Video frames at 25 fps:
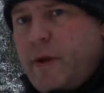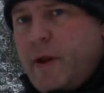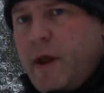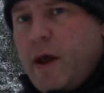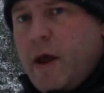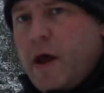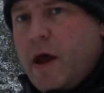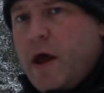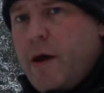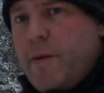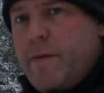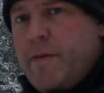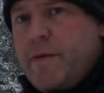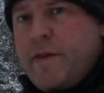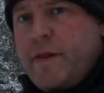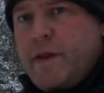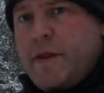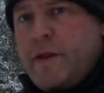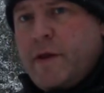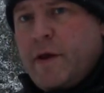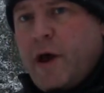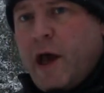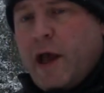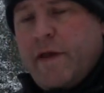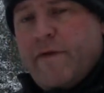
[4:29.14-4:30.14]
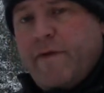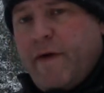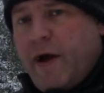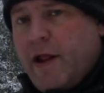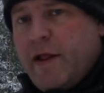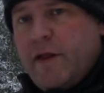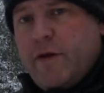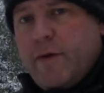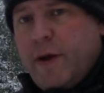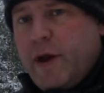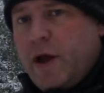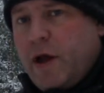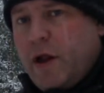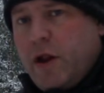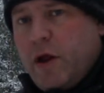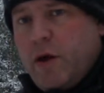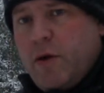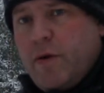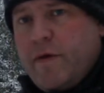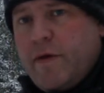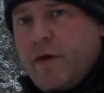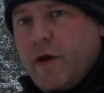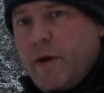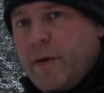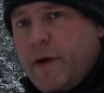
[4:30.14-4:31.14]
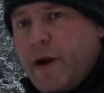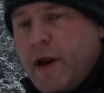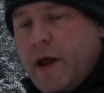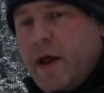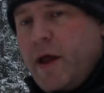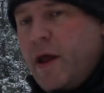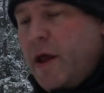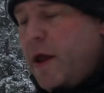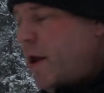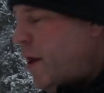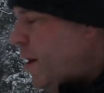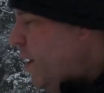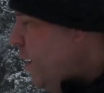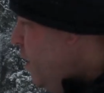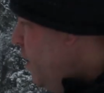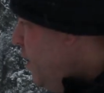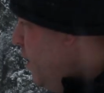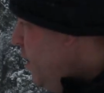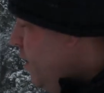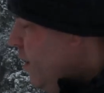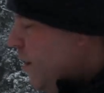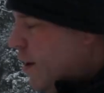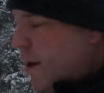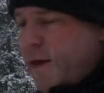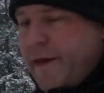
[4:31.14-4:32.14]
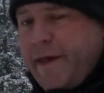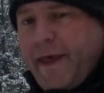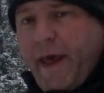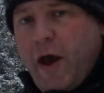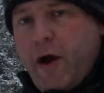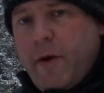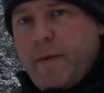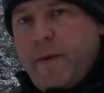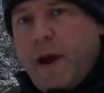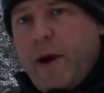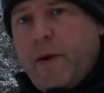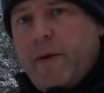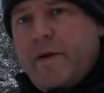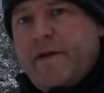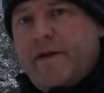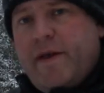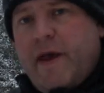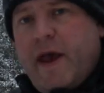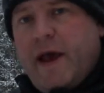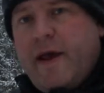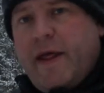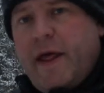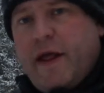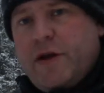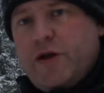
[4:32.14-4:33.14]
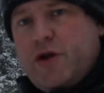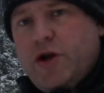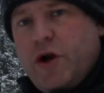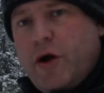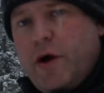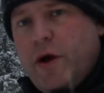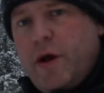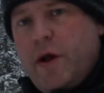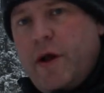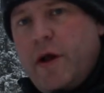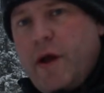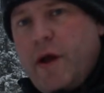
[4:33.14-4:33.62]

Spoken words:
no, that's fine to include. So I'm going to set up now and take that shot.